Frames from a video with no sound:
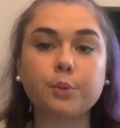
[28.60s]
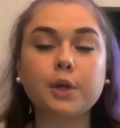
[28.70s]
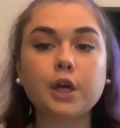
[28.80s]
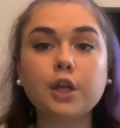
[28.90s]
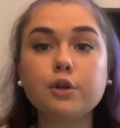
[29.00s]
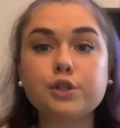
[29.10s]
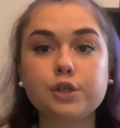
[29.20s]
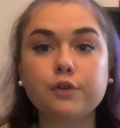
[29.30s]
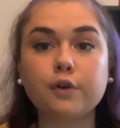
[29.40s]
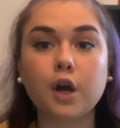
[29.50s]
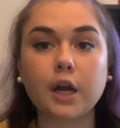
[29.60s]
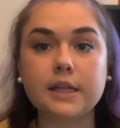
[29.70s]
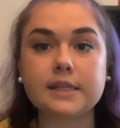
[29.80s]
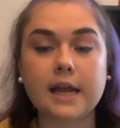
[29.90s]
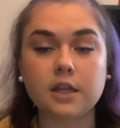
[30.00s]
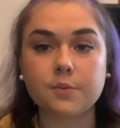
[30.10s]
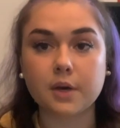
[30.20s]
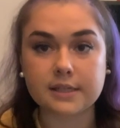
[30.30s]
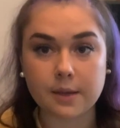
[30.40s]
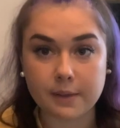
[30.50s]
I'm not going to go too far into any of the
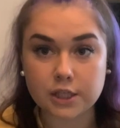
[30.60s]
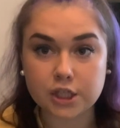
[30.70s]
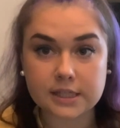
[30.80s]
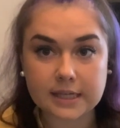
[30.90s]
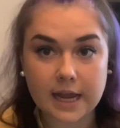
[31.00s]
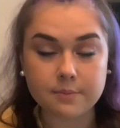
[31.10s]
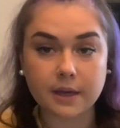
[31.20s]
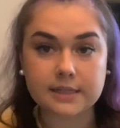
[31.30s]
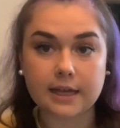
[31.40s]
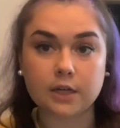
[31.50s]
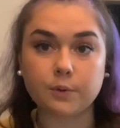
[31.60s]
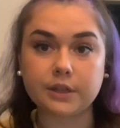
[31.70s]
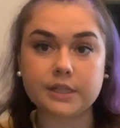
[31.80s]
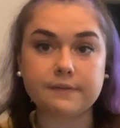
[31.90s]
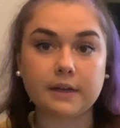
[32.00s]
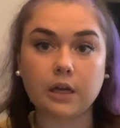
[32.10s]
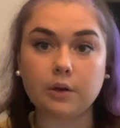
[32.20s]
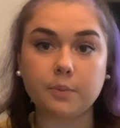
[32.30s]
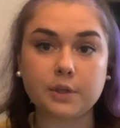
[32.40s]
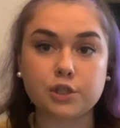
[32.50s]
books I mentioned today because I don't want this video
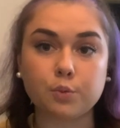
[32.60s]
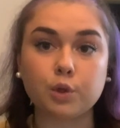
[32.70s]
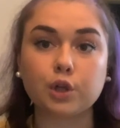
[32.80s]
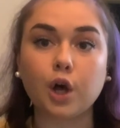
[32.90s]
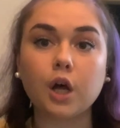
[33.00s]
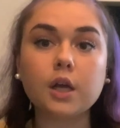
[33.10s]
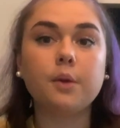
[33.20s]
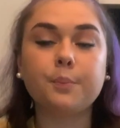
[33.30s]
to be super long,